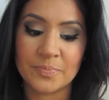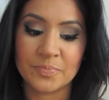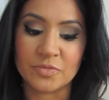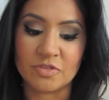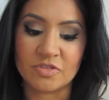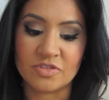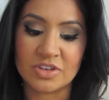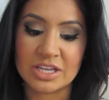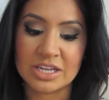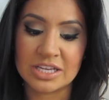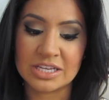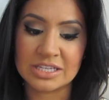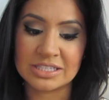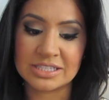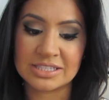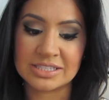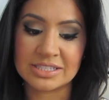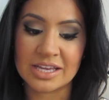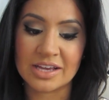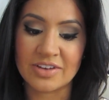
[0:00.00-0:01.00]

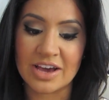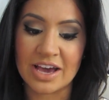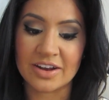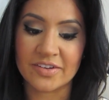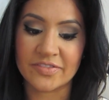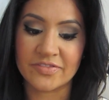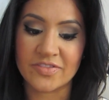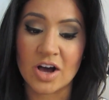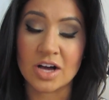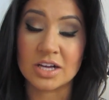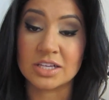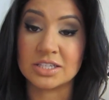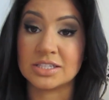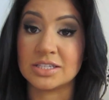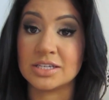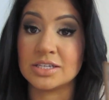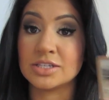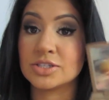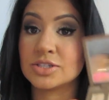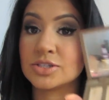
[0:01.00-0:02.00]
Venus, and
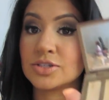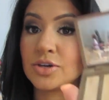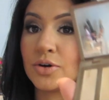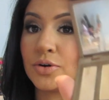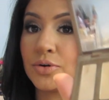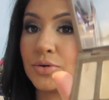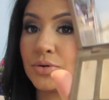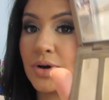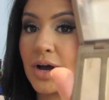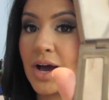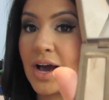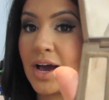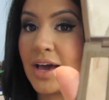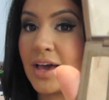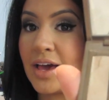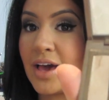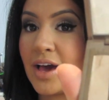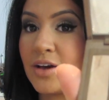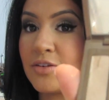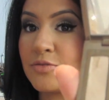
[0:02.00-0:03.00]
Foxy, so
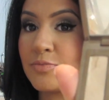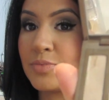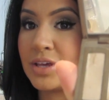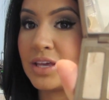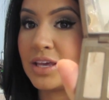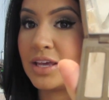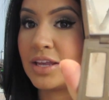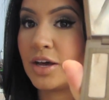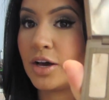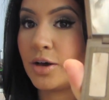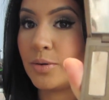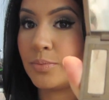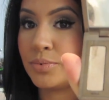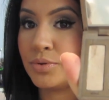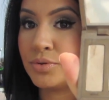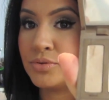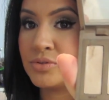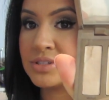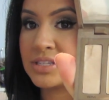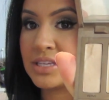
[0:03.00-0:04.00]
I have been
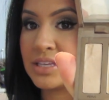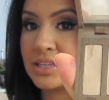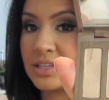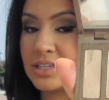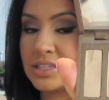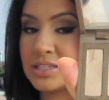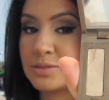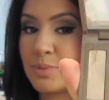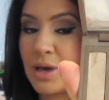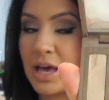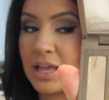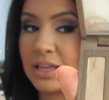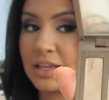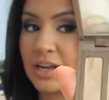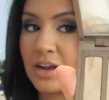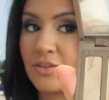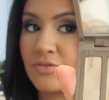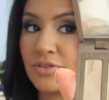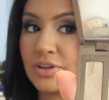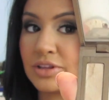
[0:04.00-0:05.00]
abusing this
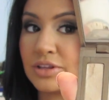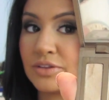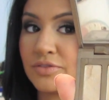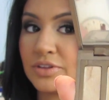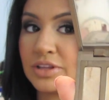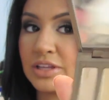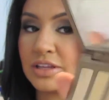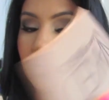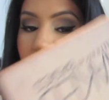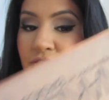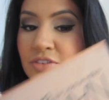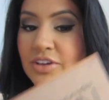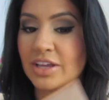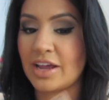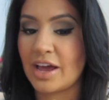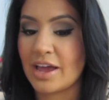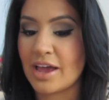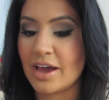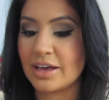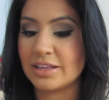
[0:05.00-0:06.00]
palette. I really, really love
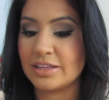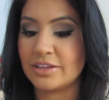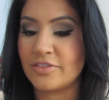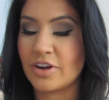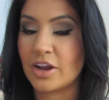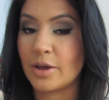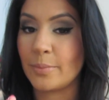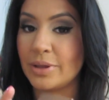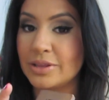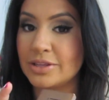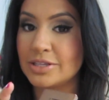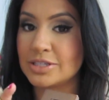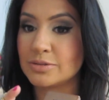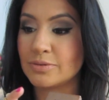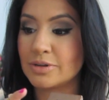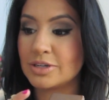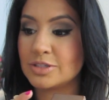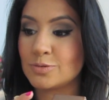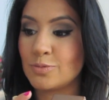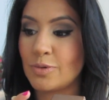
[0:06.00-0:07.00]
it. I highly recommend this
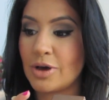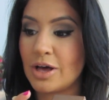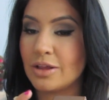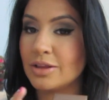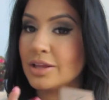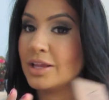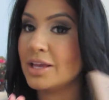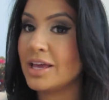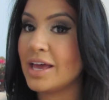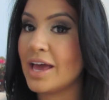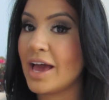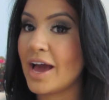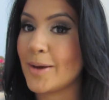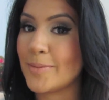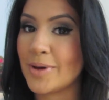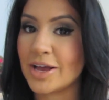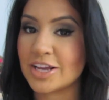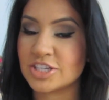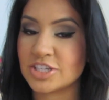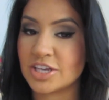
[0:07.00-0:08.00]
one as well.
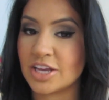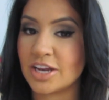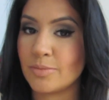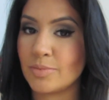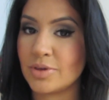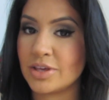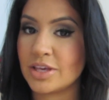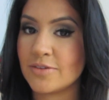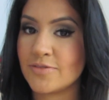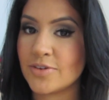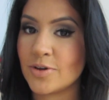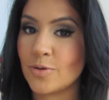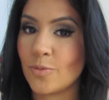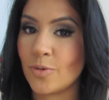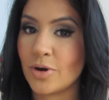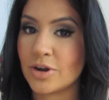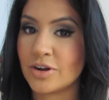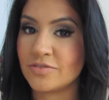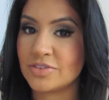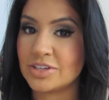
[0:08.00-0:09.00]
I'm actually going to be giving
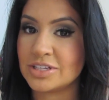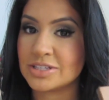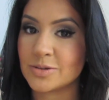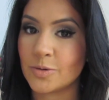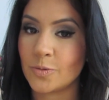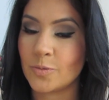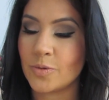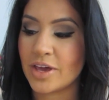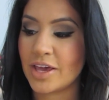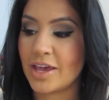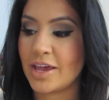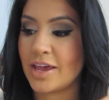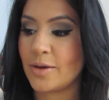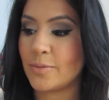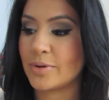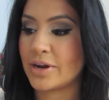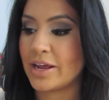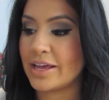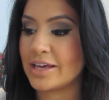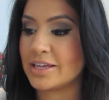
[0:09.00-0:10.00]
one of these away
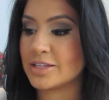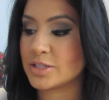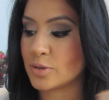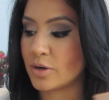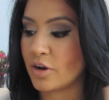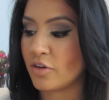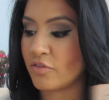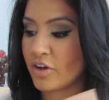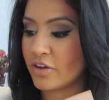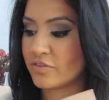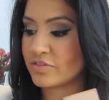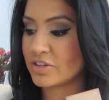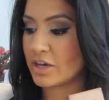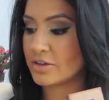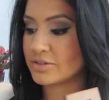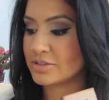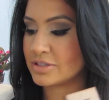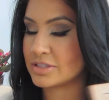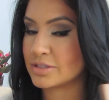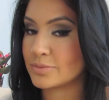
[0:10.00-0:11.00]
when I hit twenty-five
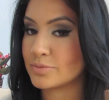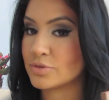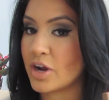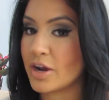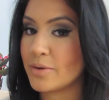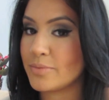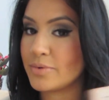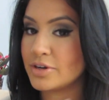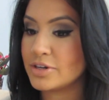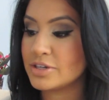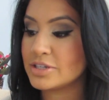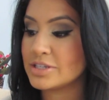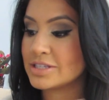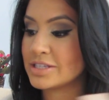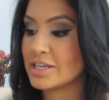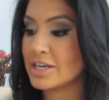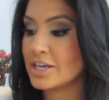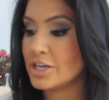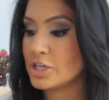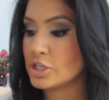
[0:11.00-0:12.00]
thousand
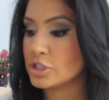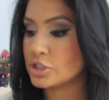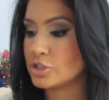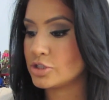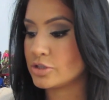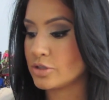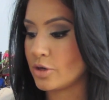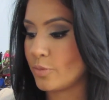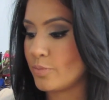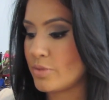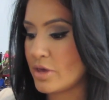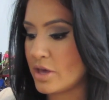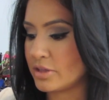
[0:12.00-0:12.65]
subscribers, so be